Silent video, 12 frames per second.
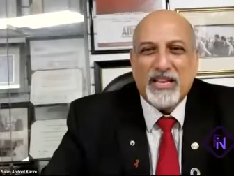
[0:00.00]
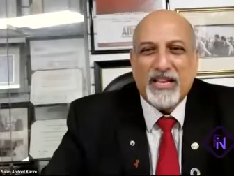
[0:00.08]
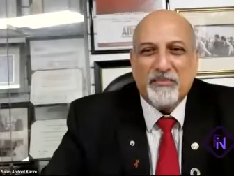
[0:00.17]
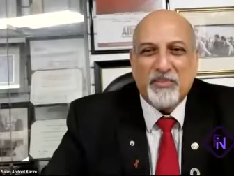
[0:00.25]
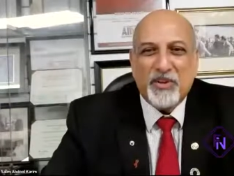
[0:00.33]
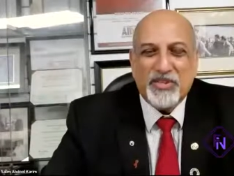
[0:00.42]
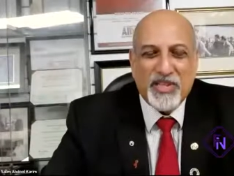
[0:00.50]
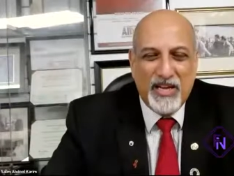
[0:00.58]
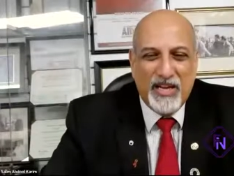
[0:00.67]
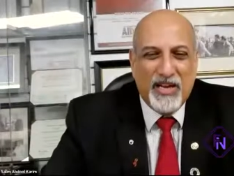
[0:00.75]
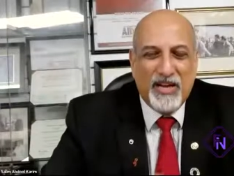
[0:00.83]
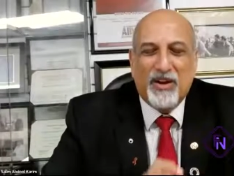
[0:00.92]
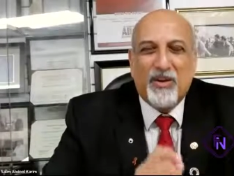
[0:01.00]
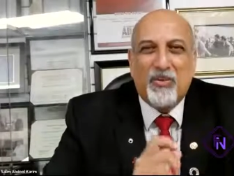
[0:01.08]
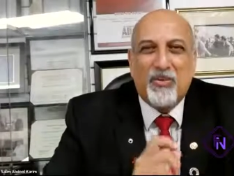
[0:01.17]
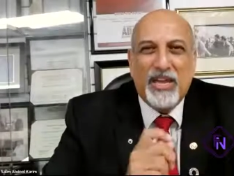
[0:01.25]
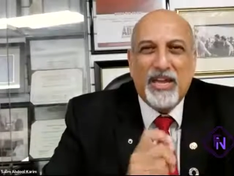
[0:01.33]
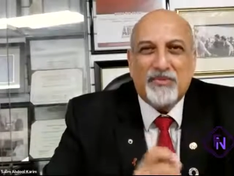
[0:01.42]
right, because
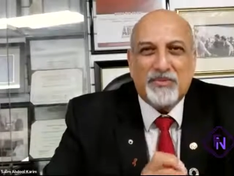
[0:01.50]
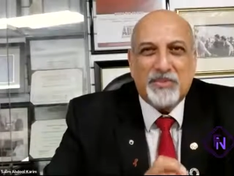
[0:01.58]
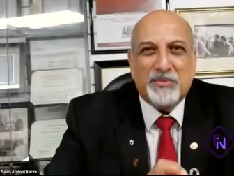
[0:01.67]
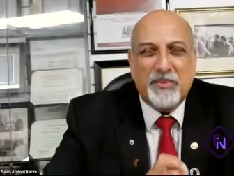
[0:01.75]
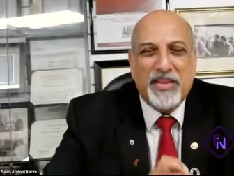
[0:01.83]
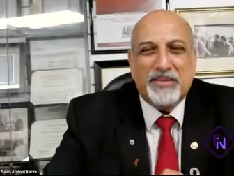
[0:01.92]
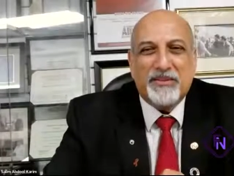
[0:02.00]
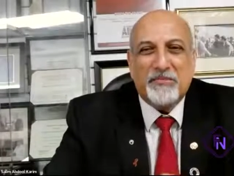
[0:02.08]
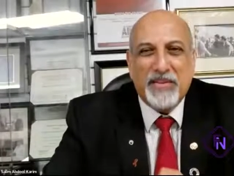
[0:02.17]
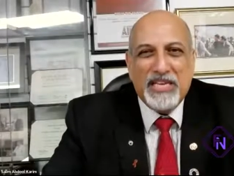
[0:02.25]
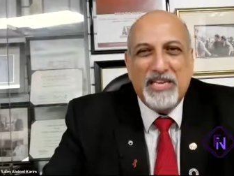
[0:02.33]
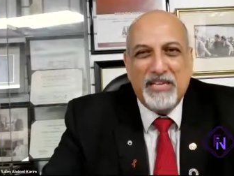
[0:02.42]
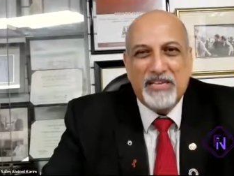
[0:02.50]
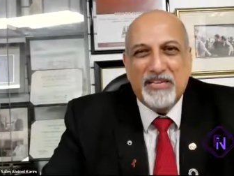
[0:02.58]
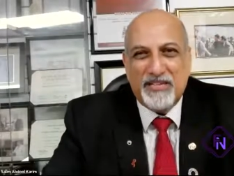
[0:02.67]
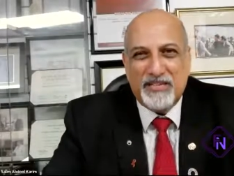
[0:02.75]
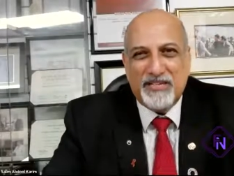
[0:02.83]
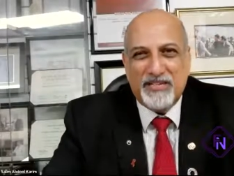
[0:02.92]
we have spent many
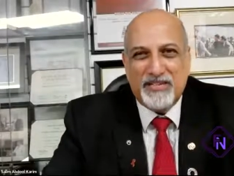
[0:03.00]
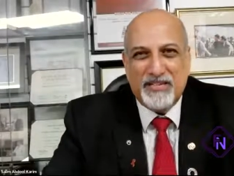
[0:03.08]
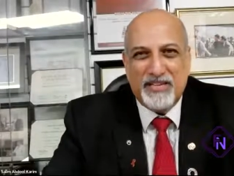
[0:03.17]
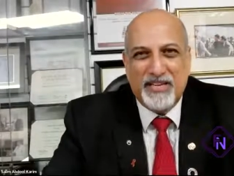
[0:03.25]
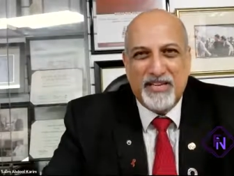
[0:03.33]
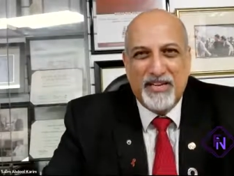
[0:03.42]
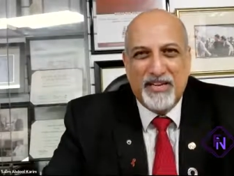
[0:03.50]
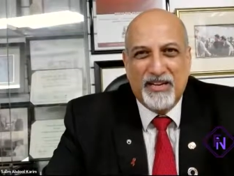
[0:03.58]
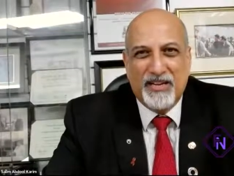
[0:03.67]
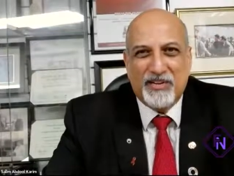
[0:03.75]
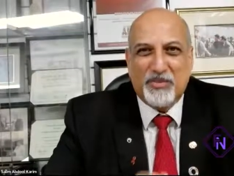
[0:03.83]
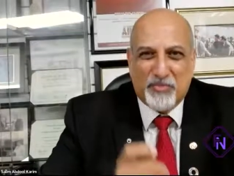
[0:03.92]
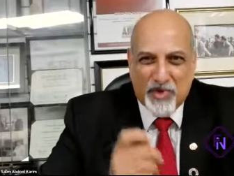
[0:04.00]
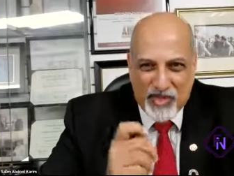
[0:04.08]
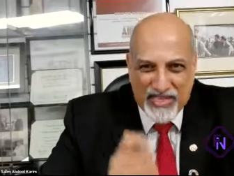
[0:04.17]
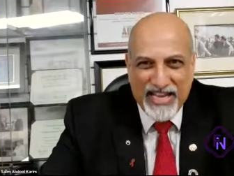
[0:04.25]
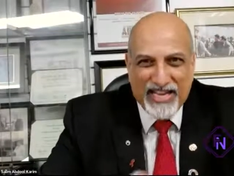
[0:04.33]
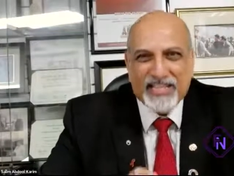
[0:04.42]
years to
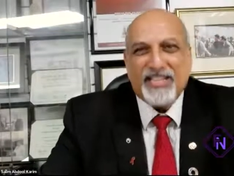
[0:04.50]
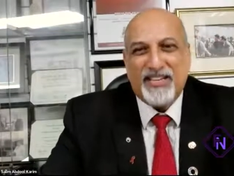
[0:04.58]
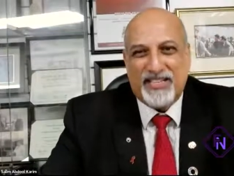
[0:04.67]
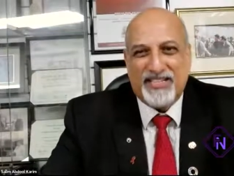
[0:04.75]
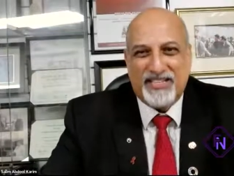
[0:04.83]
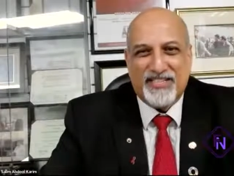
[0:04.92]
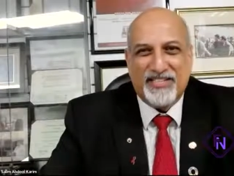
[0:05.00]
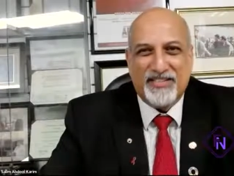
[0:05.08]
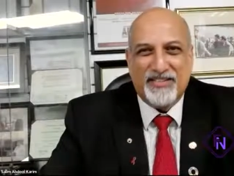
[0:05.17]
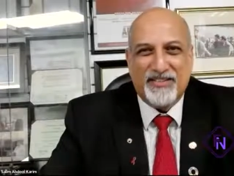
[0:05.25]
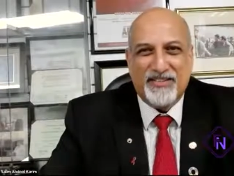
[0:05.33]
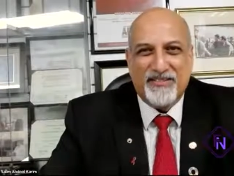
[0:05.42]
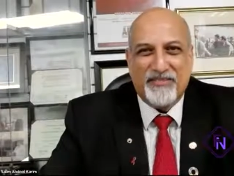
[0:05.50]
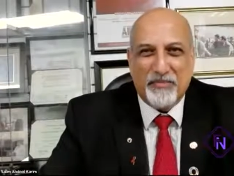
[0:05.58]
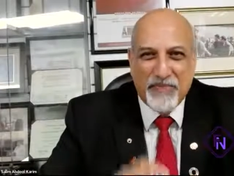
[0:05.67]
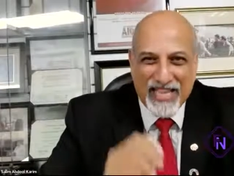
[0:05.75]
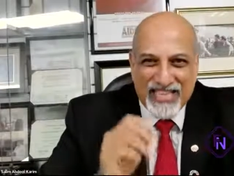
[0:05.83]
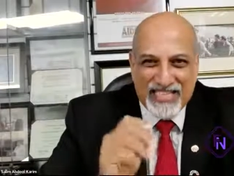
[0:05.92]
protect us
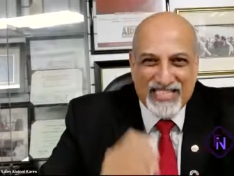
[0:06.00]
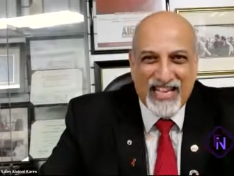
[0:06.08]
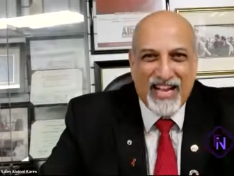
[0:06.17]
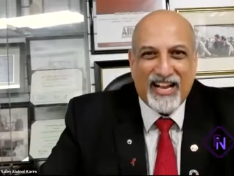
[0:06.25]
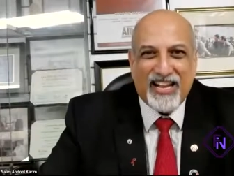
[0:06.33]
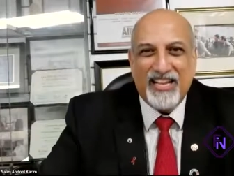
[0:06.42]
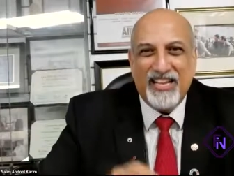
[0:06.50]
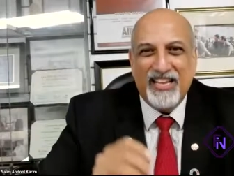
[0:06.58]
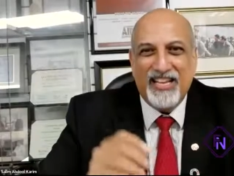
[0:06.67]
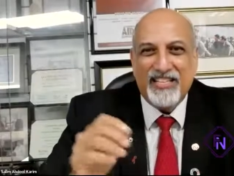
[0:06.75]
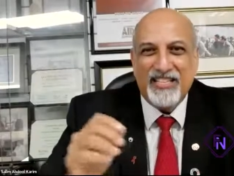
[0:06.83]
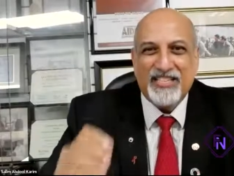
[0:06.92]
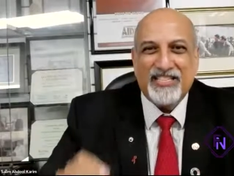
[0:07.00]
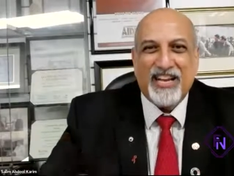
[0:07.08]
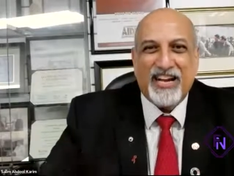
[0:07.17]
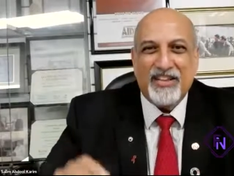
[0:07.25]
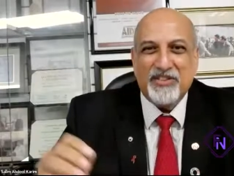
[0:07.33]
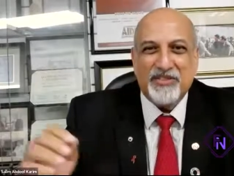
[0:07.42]
from exactly these
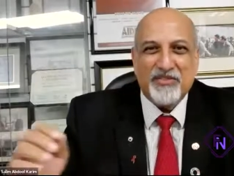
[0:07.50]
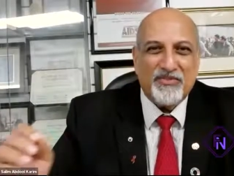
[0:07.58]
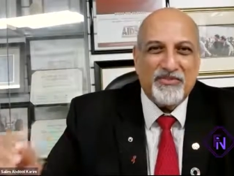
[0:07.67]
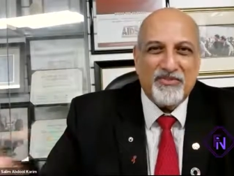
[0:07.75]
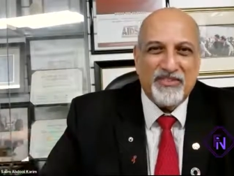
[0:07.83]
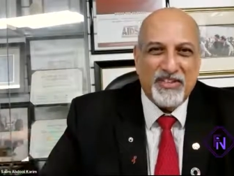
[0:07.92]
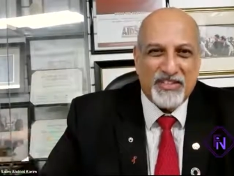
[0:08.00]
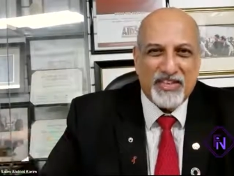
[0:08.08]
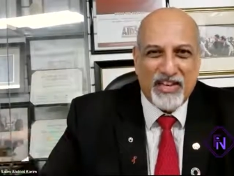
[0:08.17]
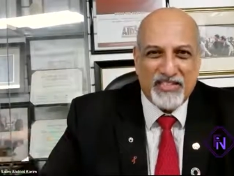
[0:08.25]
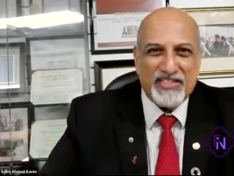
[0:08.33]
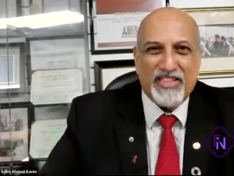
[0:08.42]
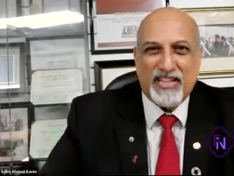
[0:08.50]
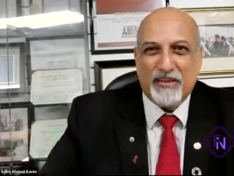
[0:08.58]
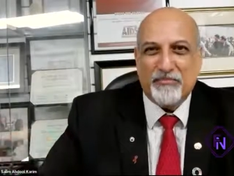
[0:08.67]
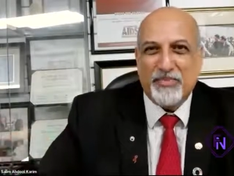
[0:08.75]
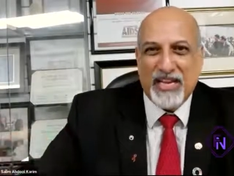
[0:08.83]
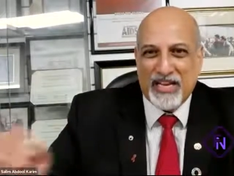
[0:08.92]
kinds of drugs that are
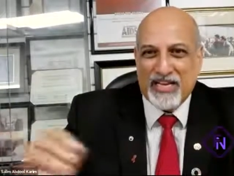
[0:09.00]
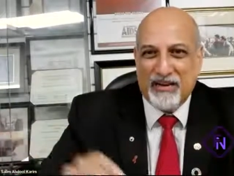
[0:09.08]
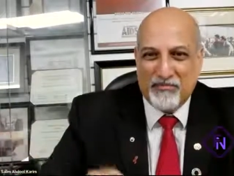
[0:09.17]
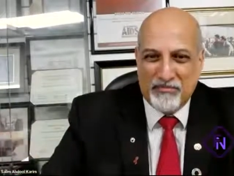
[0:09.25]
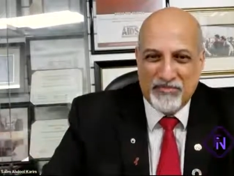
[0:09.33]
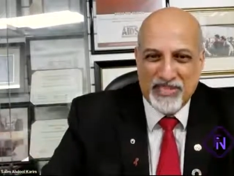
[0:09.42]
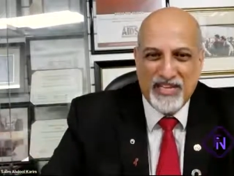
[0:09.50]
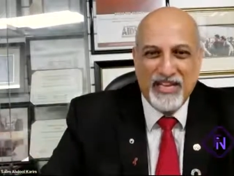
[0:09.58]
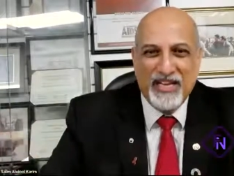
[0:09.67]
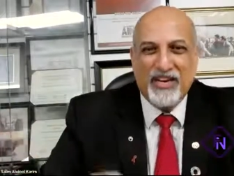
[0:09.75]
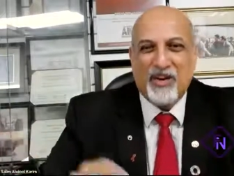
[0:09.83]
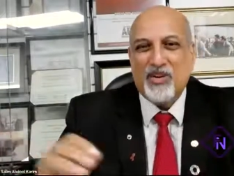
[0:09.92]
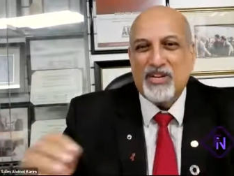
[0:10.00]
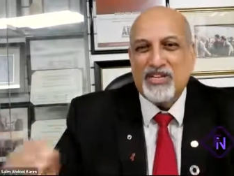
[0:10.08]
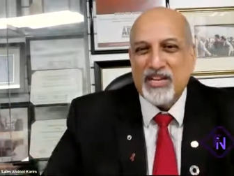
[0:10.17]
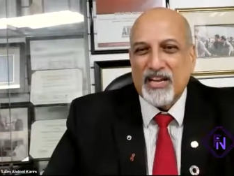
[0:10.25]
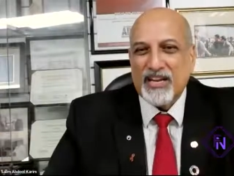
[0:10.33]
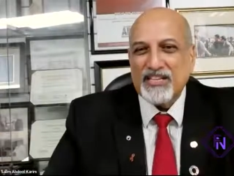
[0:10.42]
being dumped or
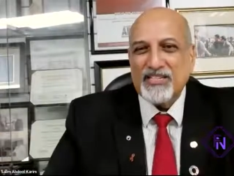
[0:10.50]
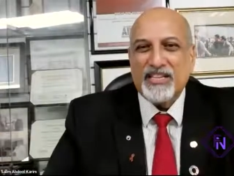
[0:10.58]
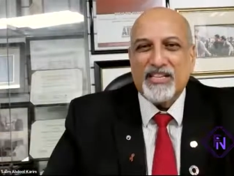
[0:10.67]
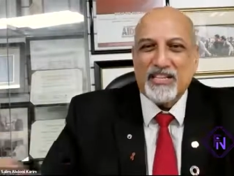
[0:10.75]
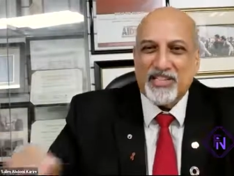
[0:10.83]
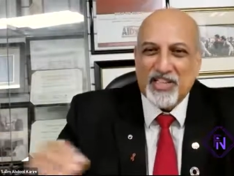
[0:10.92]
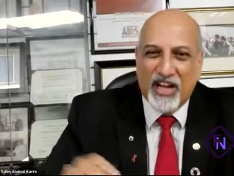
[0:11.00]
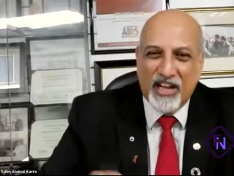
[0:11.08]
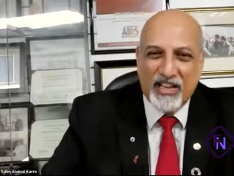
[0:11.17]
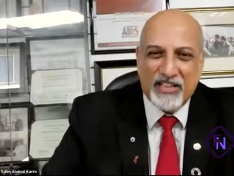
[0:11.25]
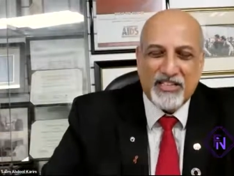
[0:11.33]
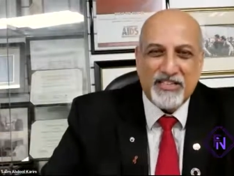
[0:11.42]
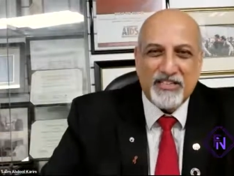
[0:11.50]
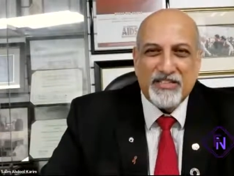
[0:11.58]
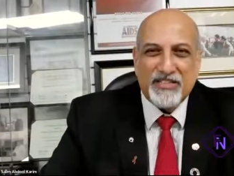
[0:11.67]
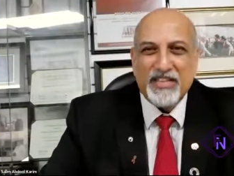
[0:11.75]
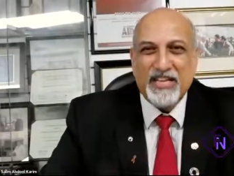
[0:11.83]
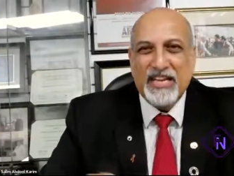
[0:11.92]
drugs that are
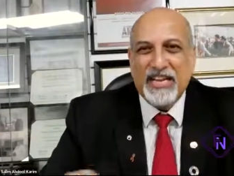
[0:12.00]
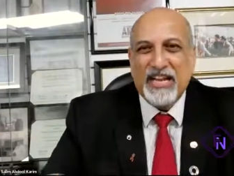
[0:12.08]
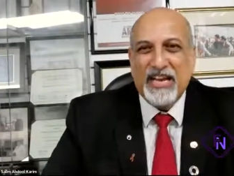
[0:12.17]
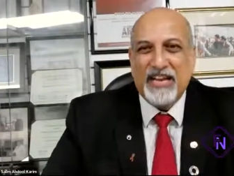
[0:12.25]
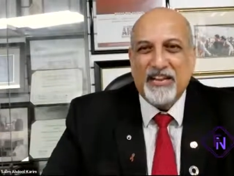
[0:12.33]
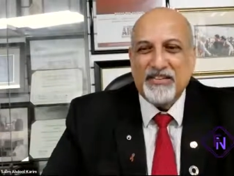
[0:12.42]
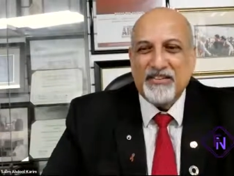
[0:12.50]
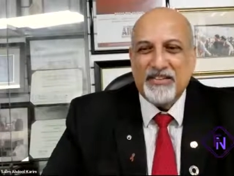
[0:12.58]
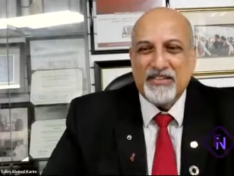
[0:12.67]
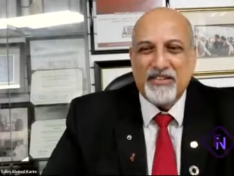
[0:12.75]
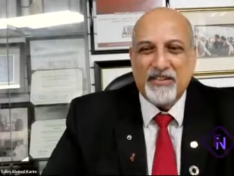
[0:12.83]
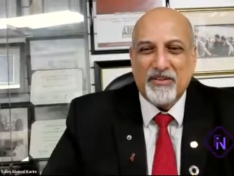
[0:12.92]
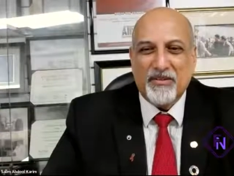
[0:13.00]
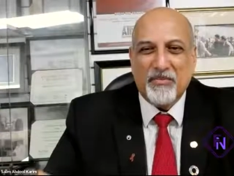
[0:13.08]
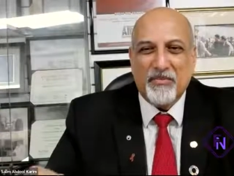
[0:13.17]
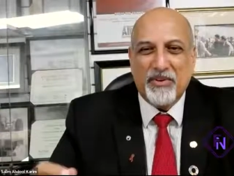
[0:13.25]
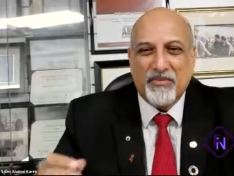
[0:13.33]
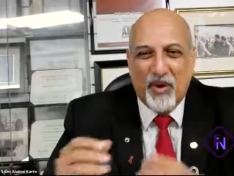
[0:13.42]
charlatans. And
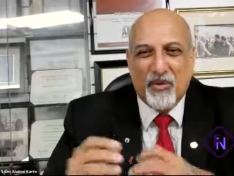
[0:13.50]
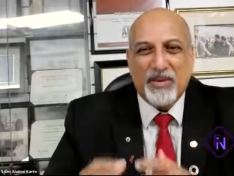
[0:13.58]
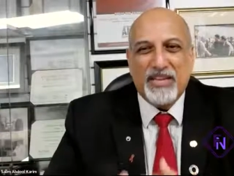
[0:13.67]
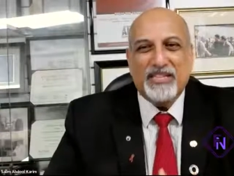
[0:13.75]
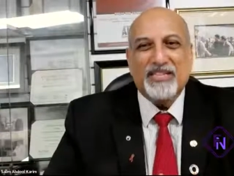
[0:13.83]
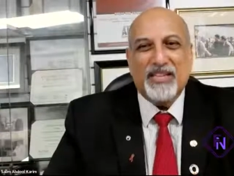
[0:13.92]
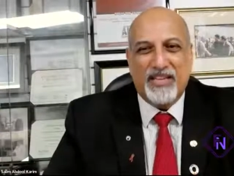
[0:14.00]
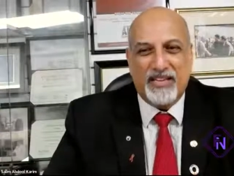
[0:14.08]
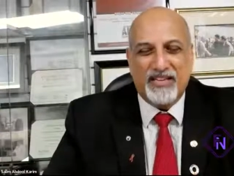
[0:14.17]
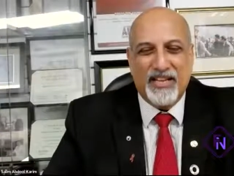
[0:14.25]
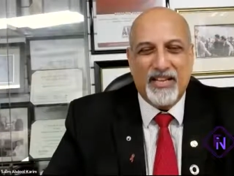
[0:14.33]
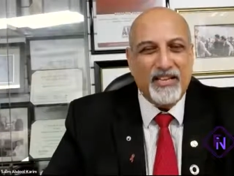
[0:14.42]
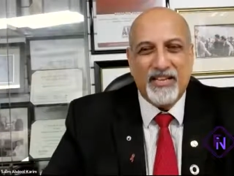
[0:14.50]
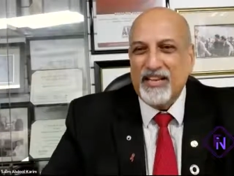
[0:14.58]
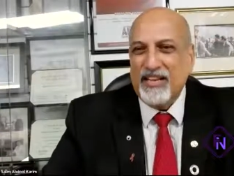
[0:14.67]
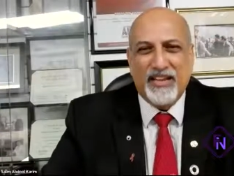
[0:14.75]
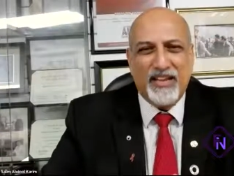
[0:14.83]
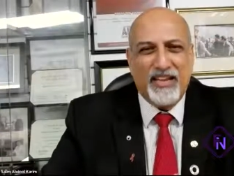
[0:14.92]
we've always said,
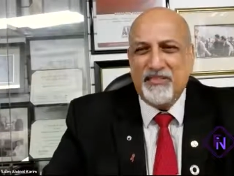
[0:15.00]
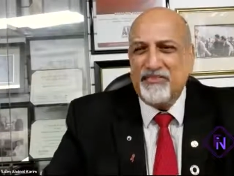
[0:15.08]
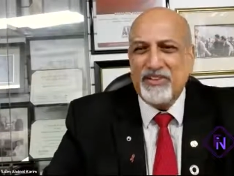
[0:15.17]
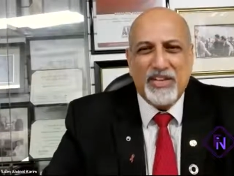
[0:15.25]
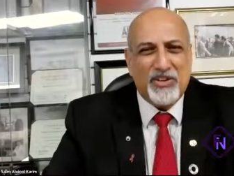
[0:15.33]
and every